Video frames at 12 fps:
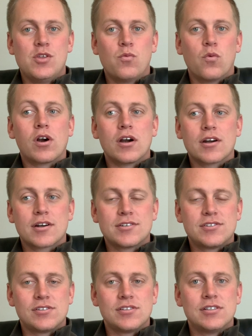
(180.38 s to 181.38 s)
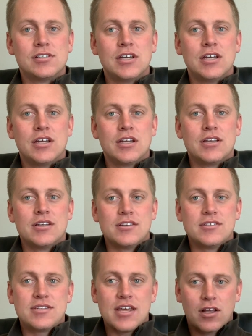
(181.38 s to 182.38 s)
works.
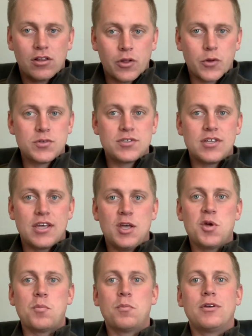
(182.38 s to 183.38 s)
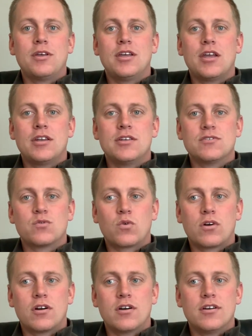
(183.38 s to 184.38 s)
Stay close to him in his
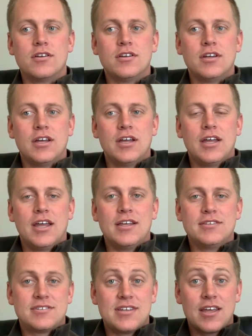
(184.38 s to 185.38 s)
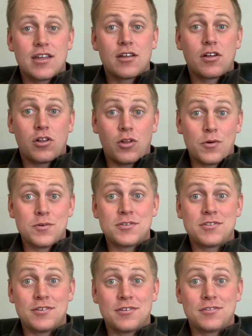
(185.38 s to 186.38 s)
word. And stay close
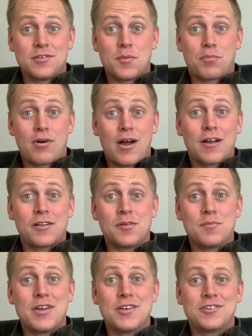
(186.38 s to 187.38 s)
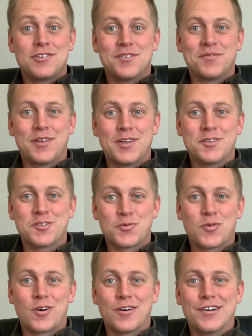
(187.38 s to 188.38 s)
to the proclamation of his
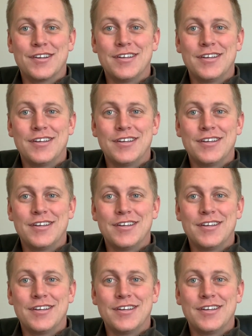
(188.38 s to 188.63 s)
word